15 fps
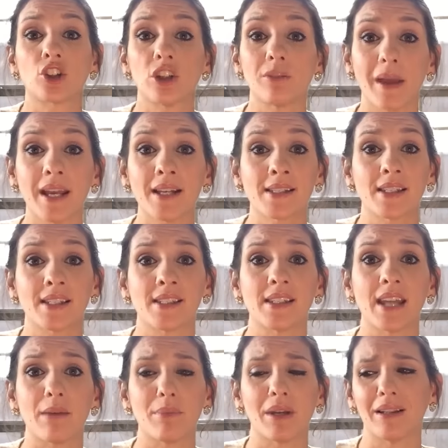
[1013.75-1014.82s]
She makes the
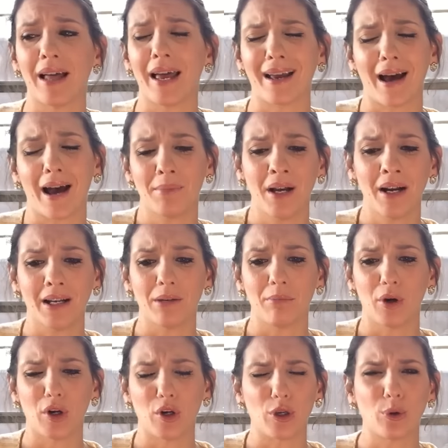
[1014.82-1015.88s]
statement like, I'm not gonna
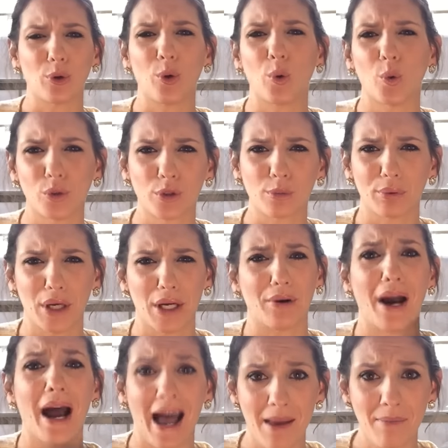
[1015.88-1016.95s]
marry your horse
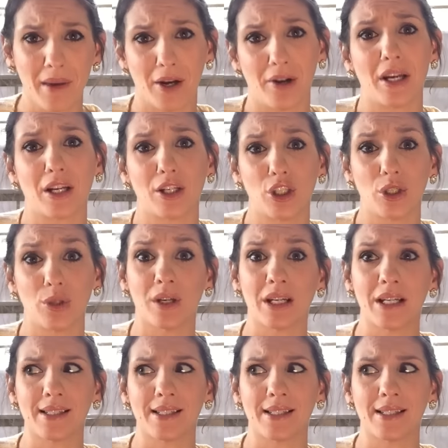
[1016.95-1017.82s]
breeder, I'm marrying a Duke.